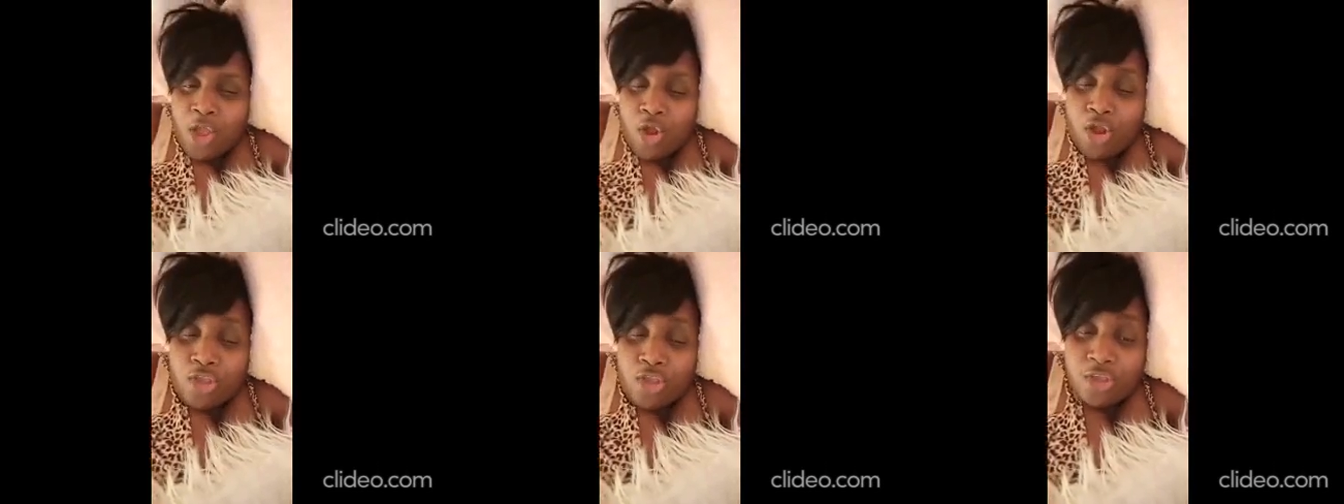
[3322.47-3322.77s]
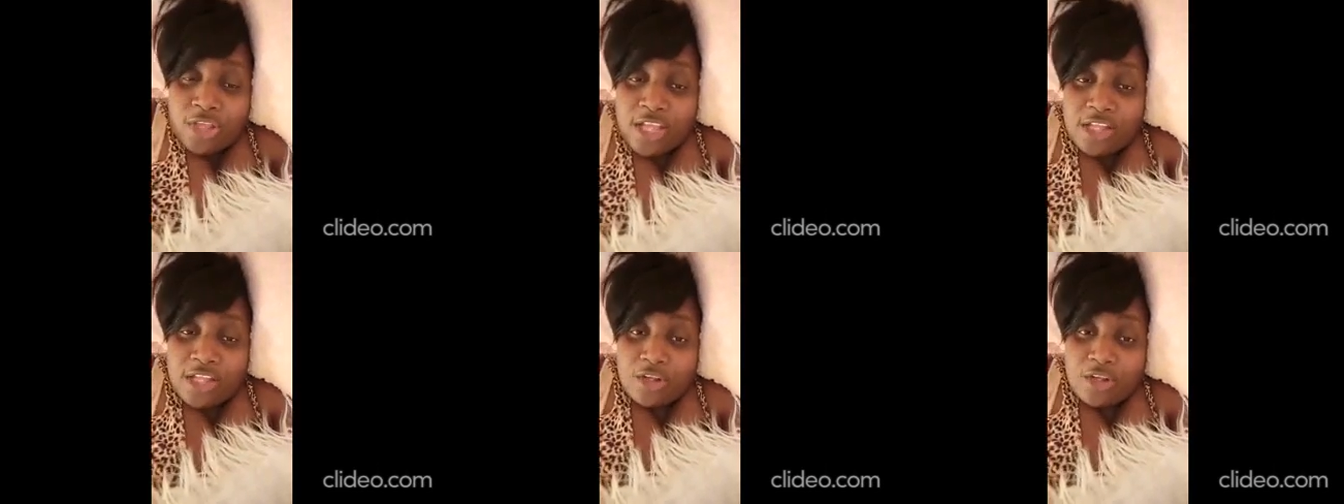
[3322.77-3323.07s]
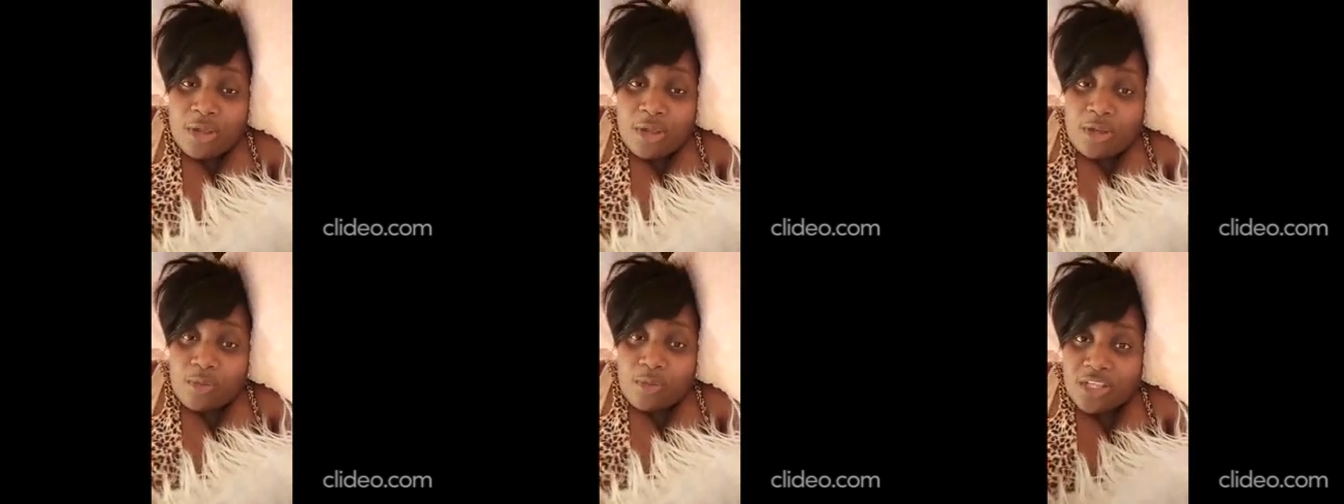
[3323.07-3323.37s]
Or you
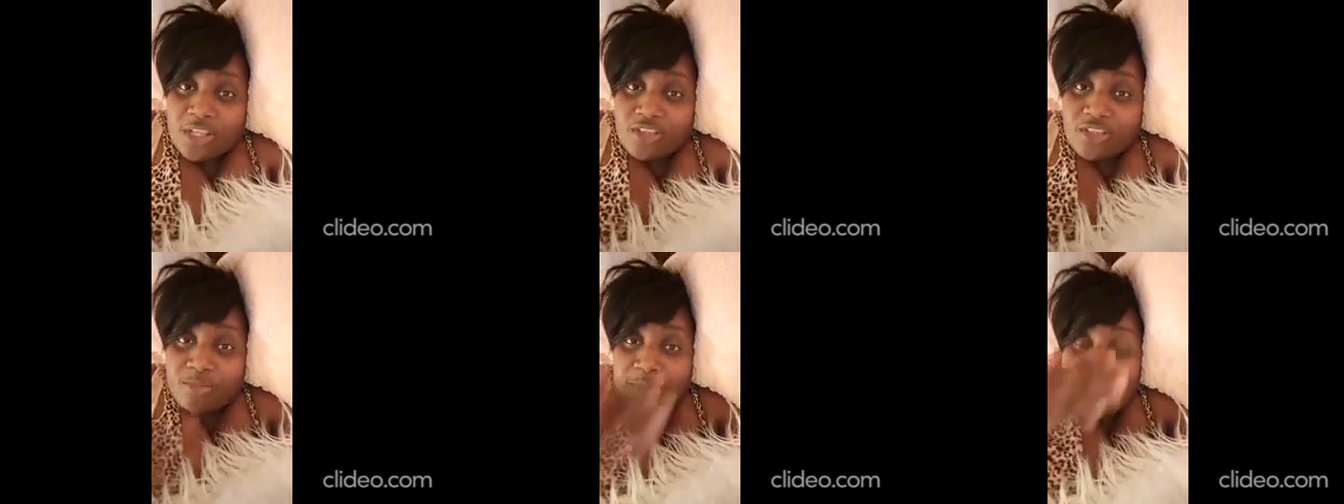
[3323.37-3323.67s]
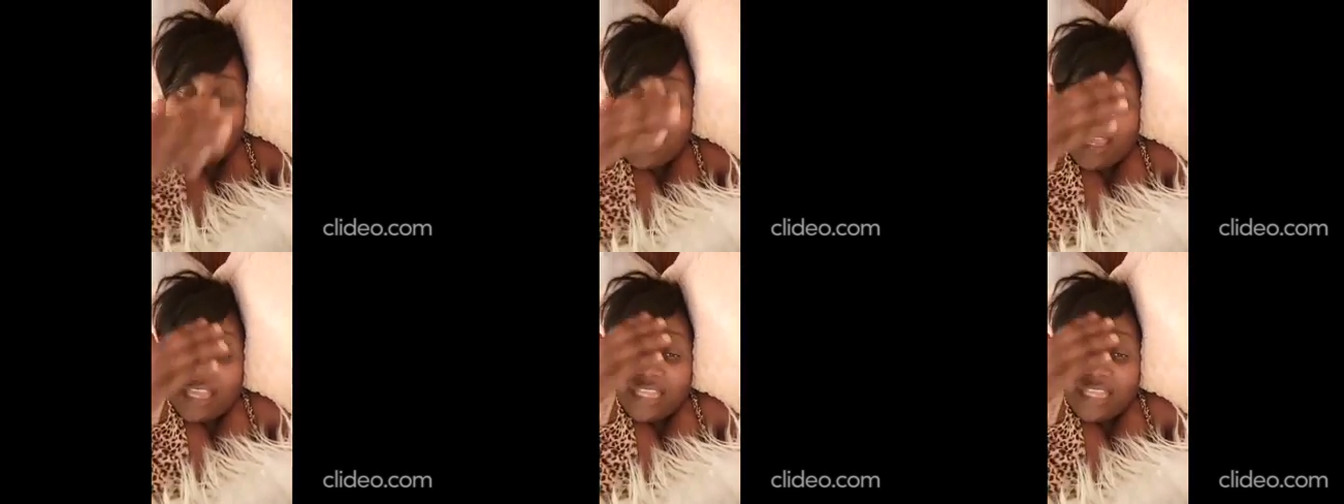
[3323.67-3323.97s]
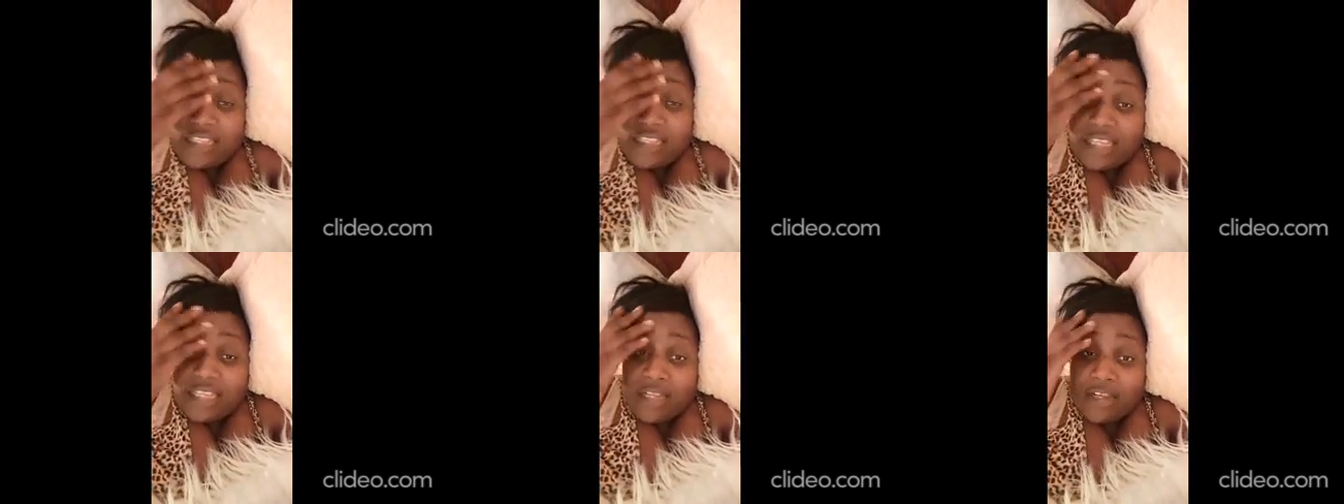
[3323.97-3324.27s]
can go and watch my
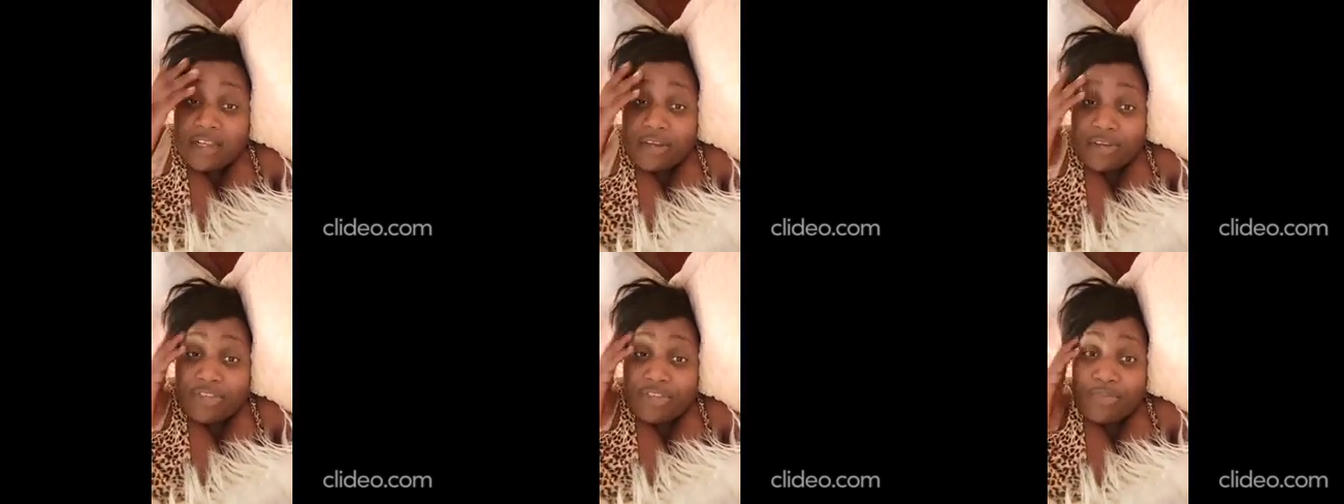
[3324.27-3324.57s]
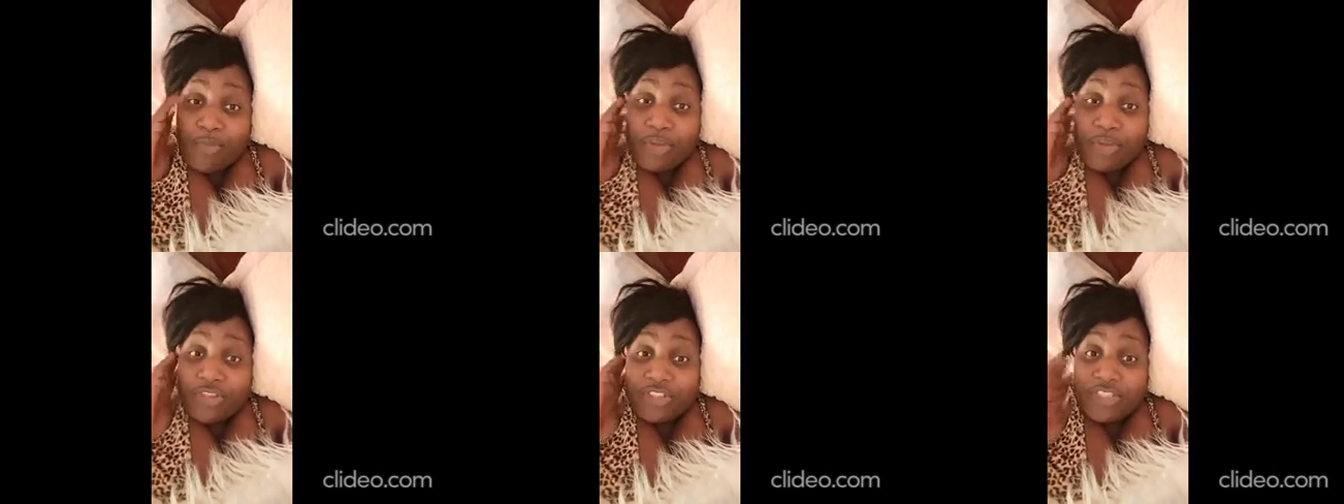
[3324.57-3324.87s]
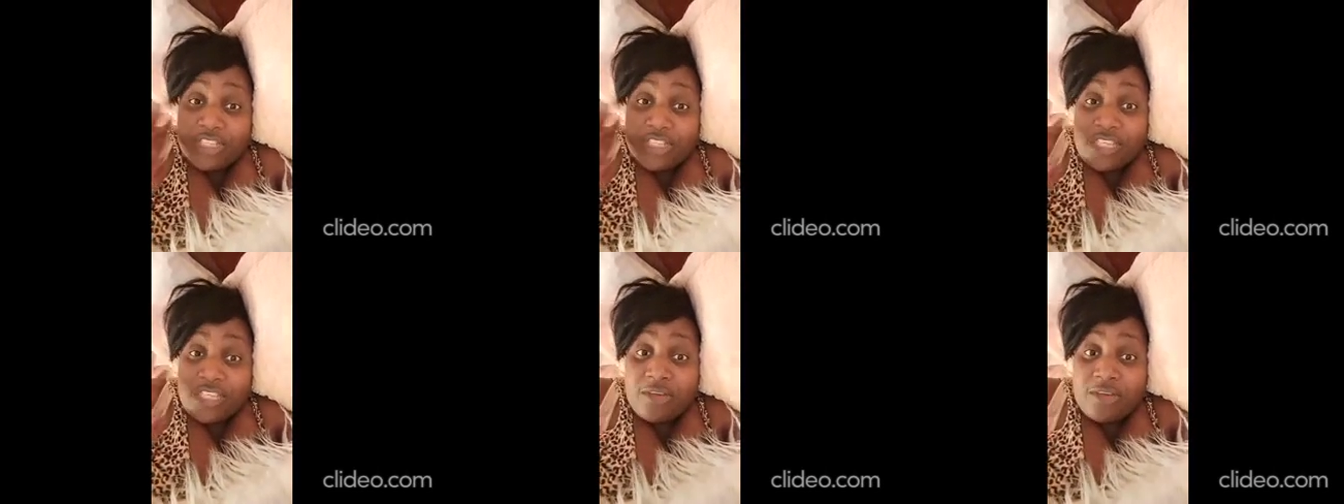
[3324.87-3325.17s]
ATL Christmas
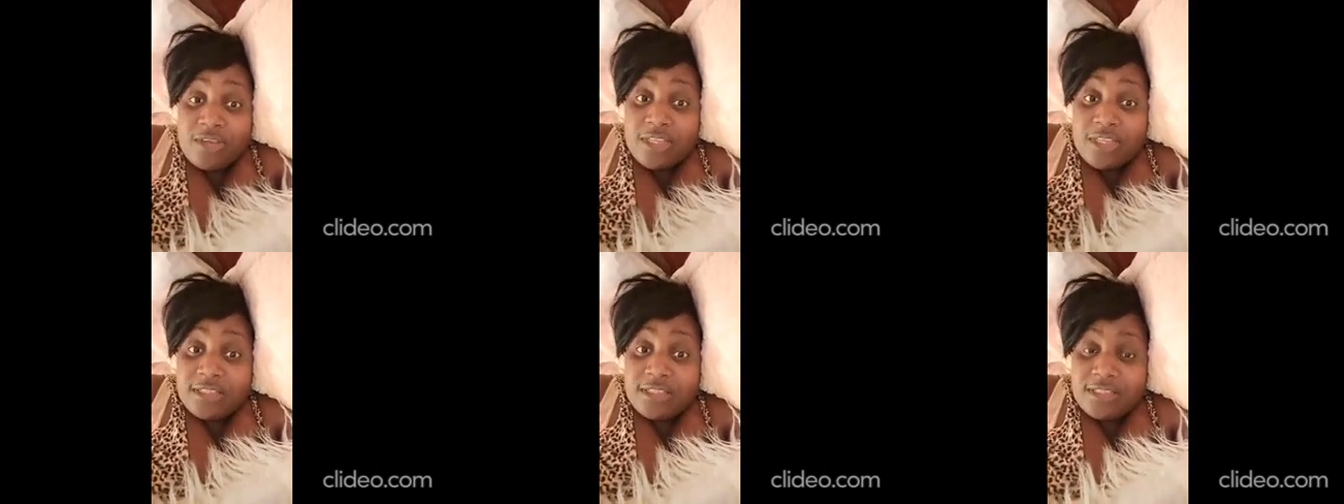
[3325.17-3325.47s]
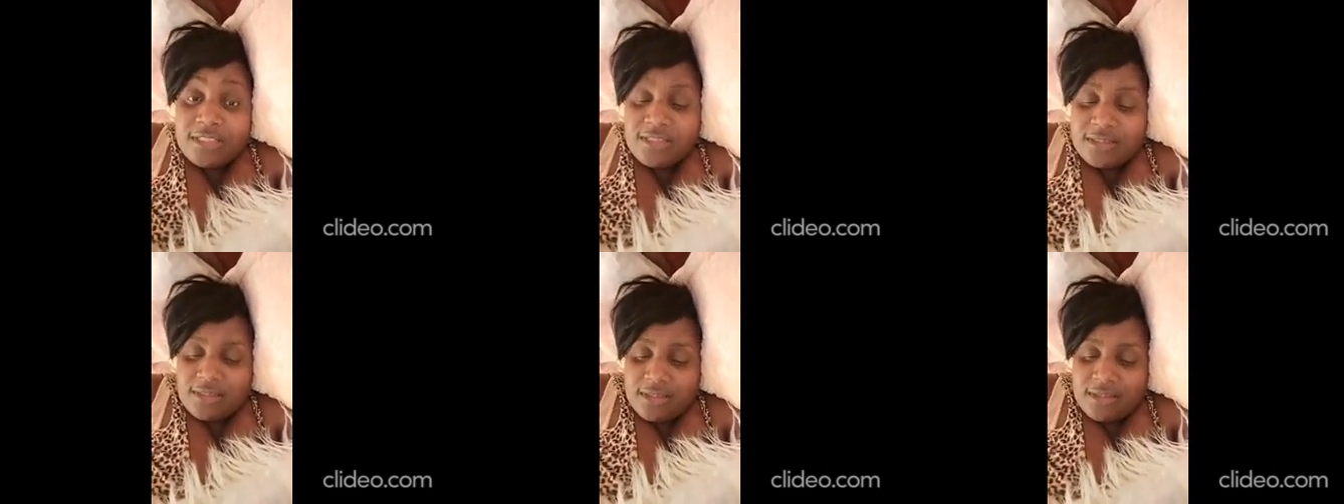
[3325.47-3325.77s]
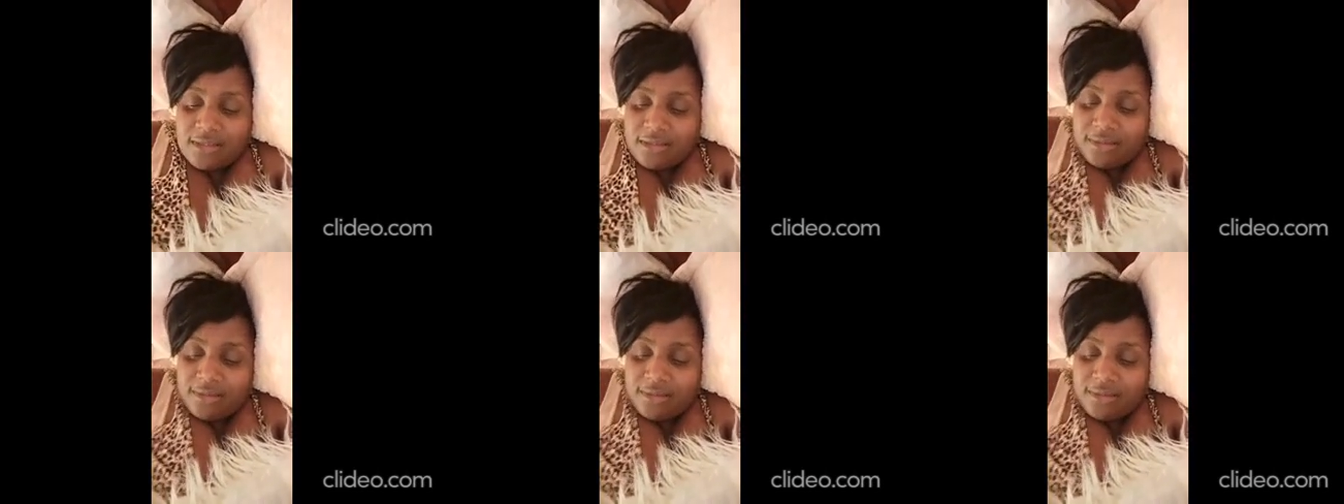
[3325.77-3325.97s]
series.